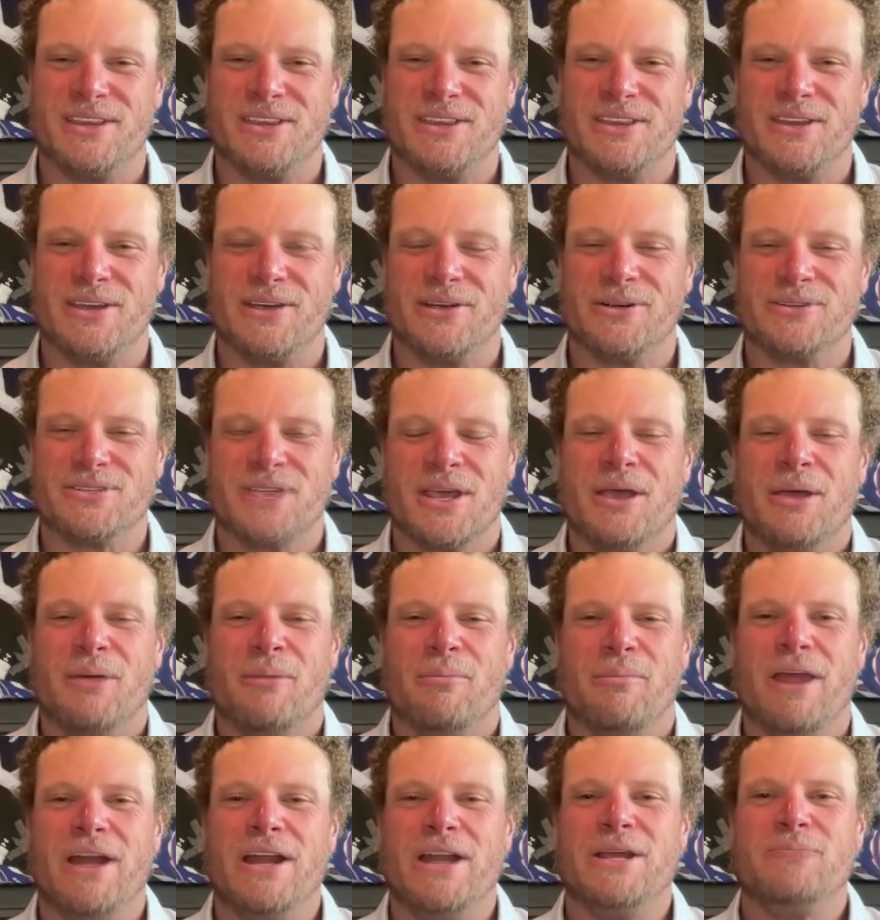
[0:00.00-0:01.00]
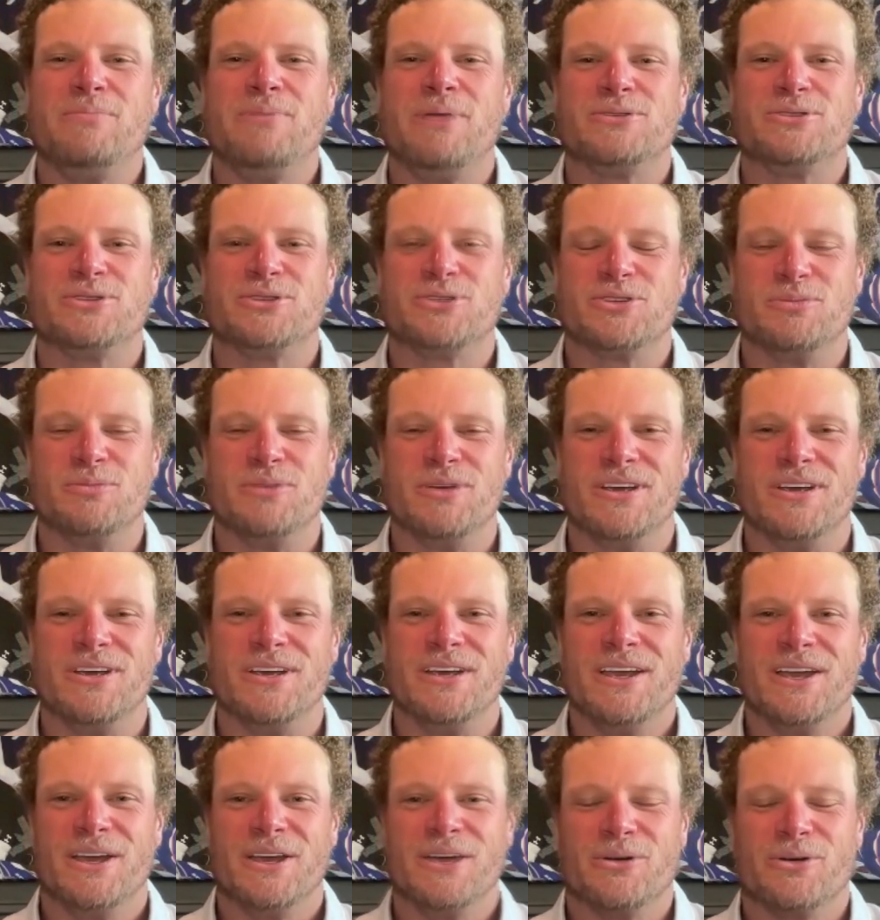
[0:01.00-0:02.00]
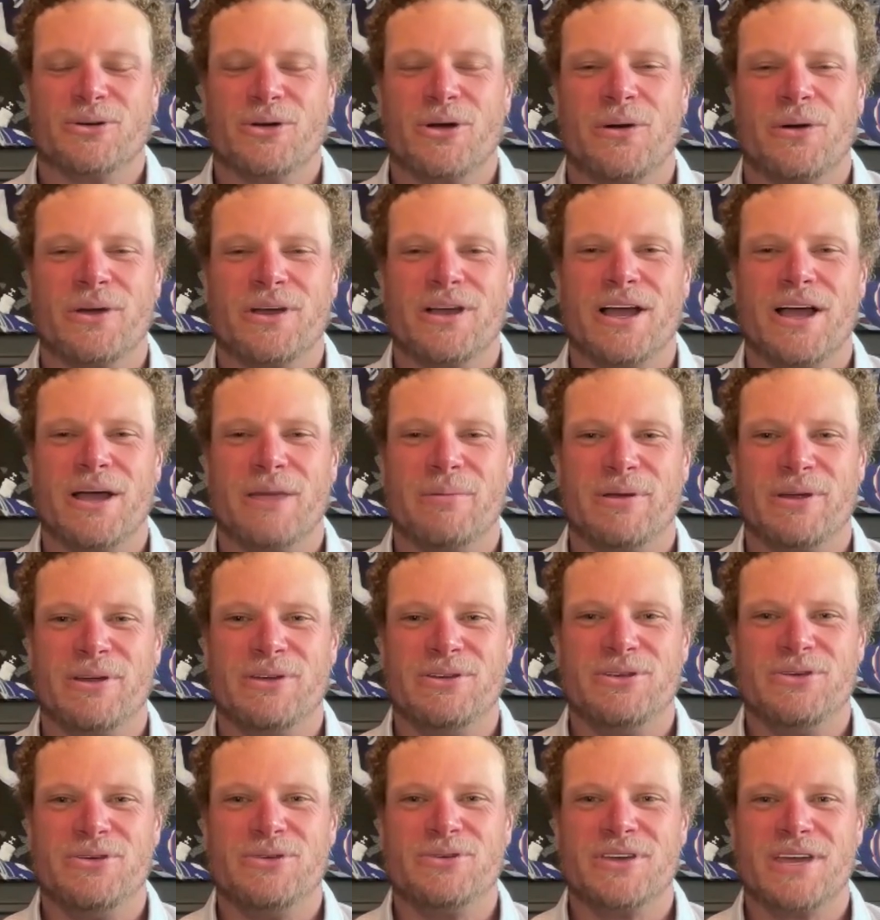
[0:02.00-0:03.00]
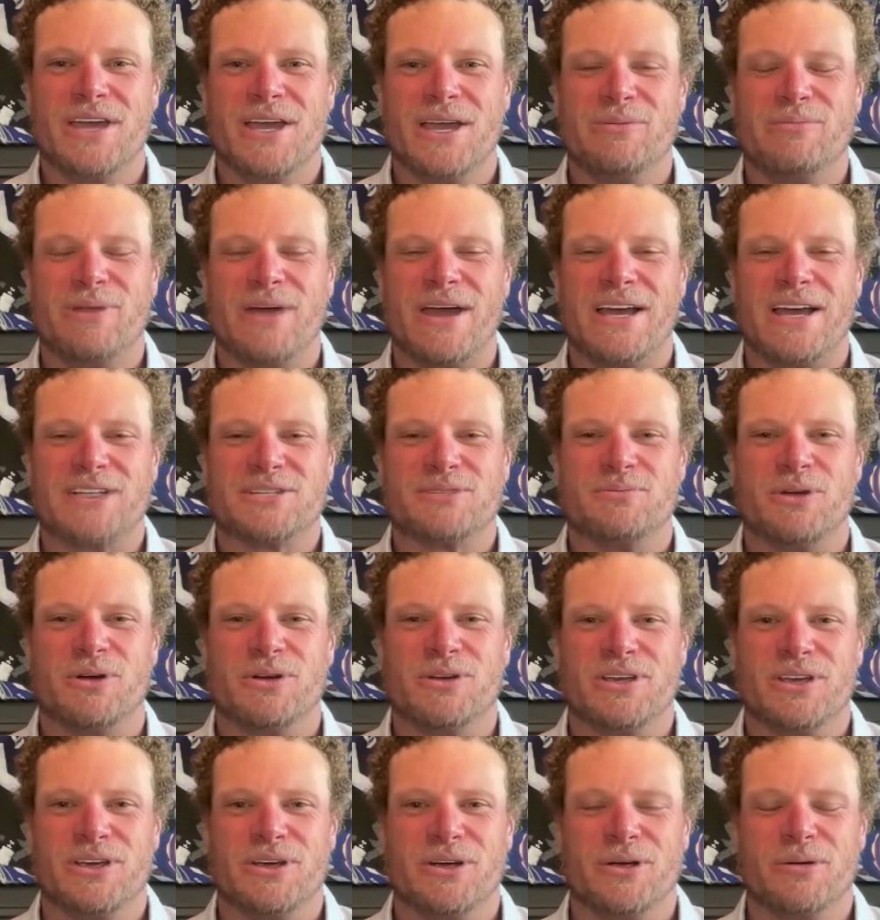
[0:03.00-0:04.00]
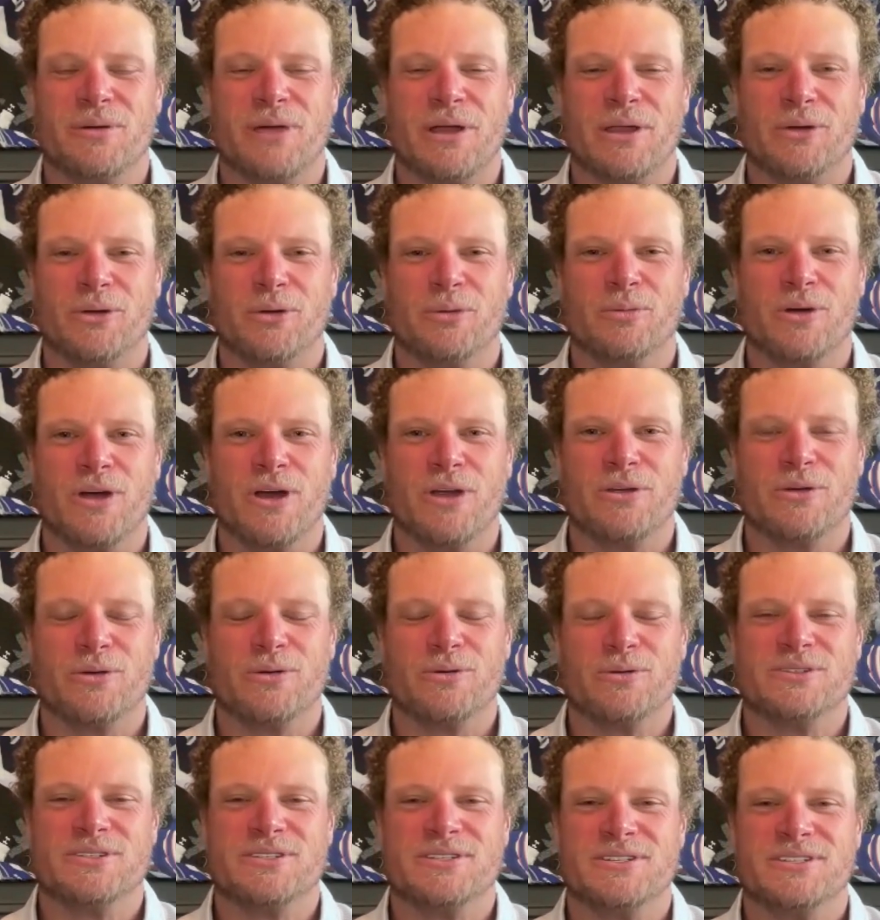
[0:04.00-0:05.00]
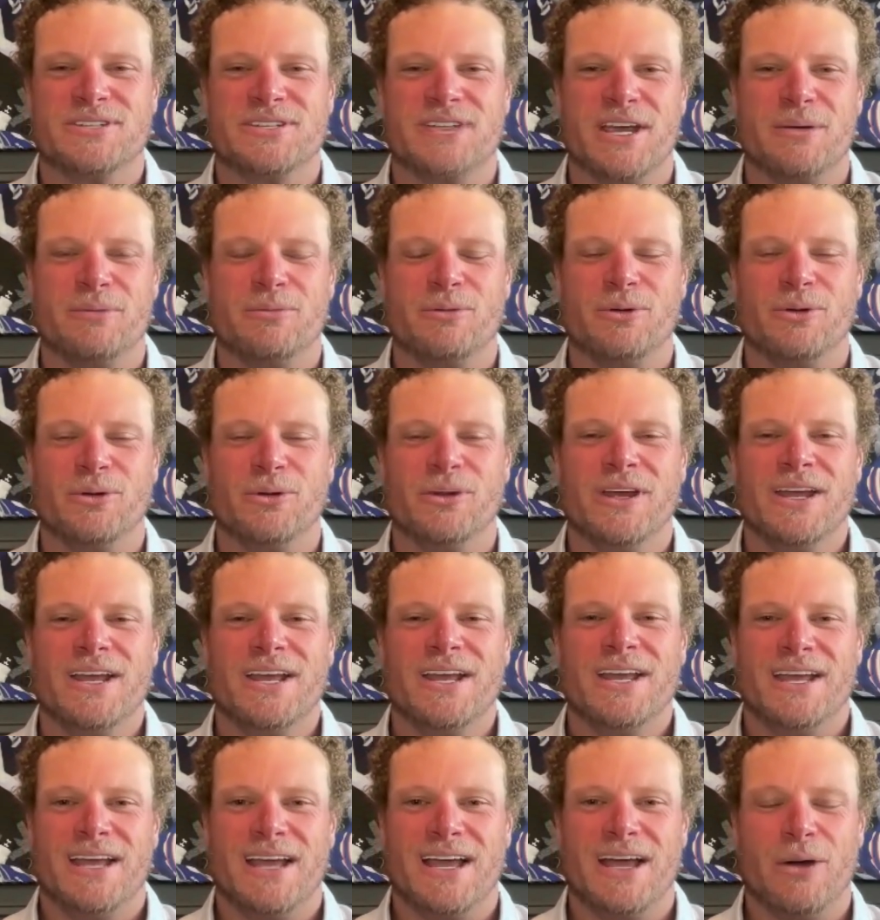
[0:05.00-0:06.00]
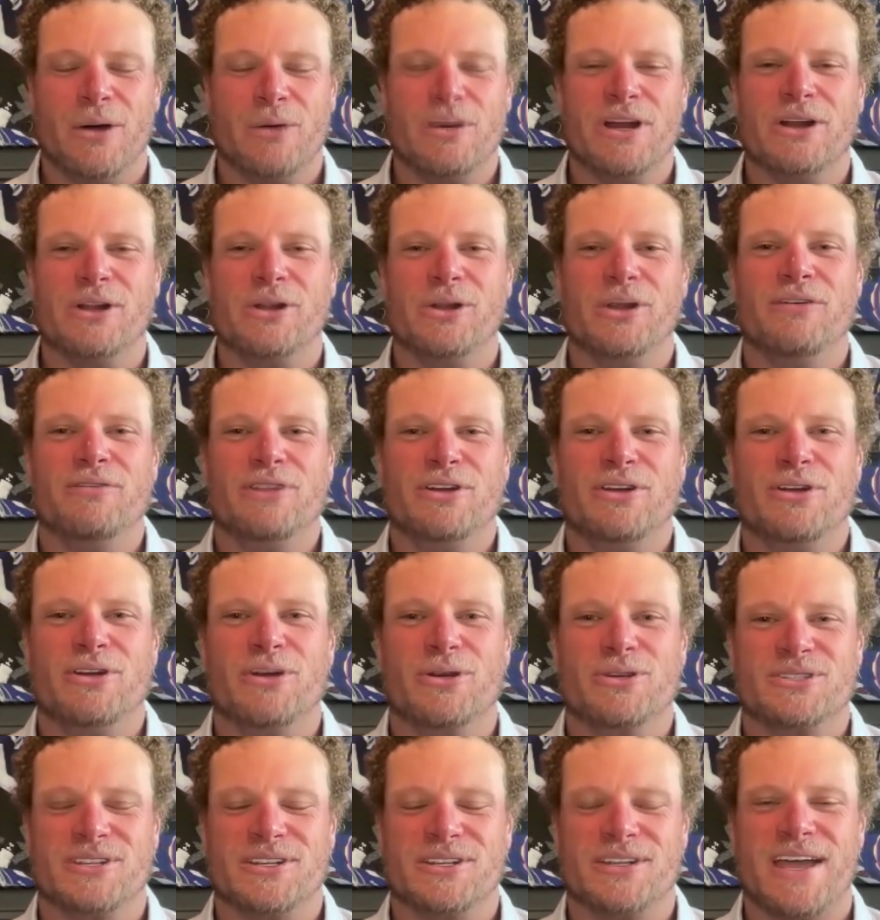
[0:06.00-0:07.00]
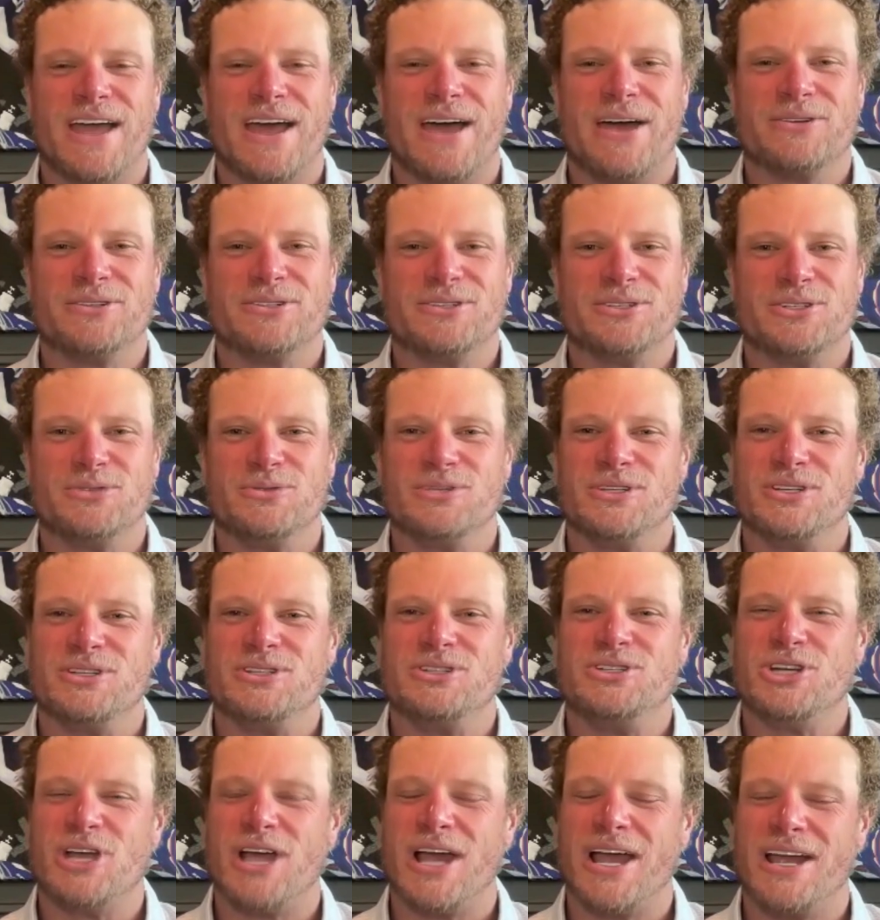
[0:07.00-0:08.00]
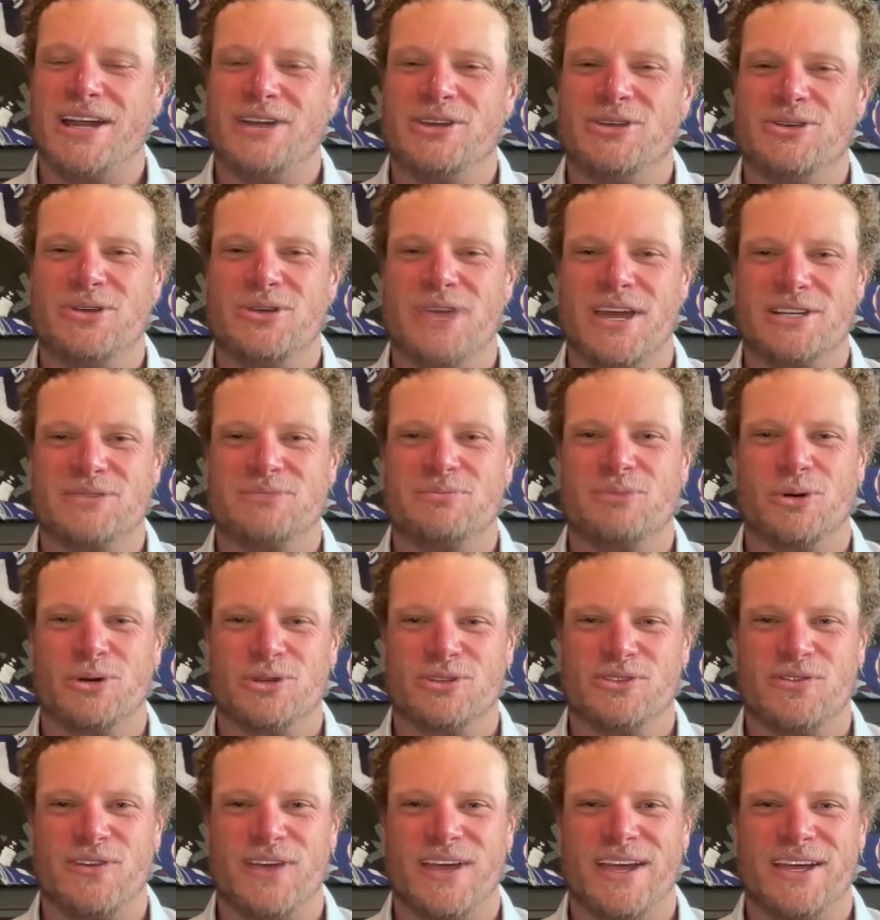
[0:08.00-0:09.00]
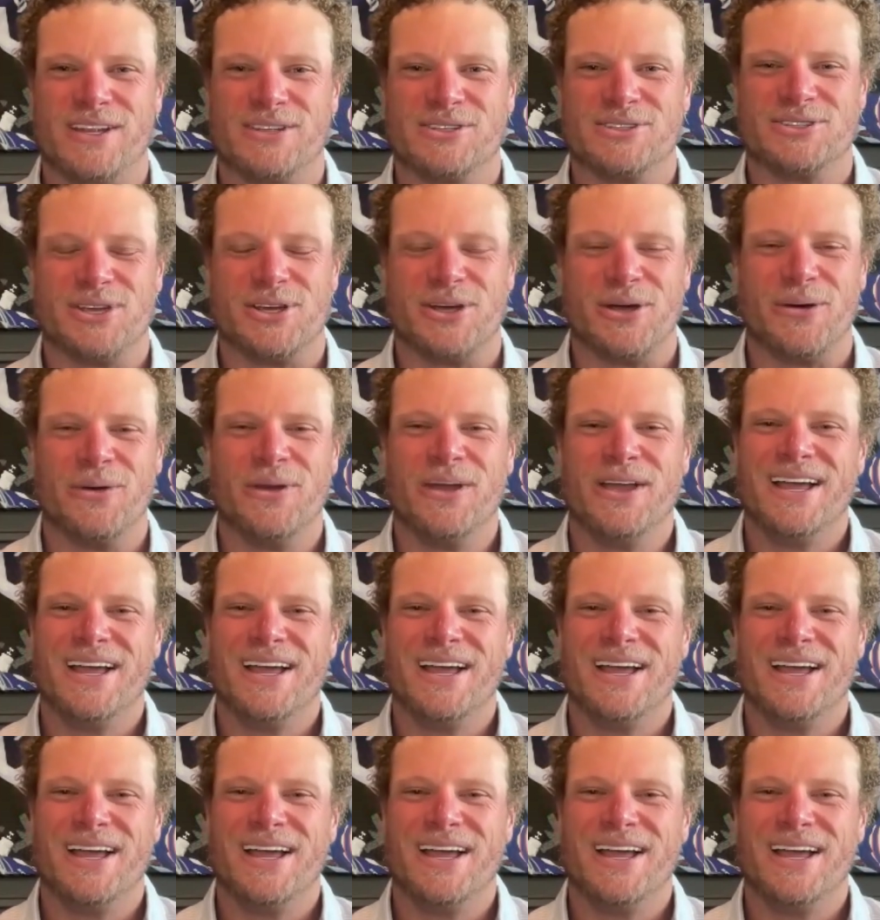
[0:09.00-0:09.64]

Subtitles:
There's many pictures of me growing up in UK basketball gear. My little brother, who is disabled, we had a live-in nurse at the house, and she was a giant UK sports fan. So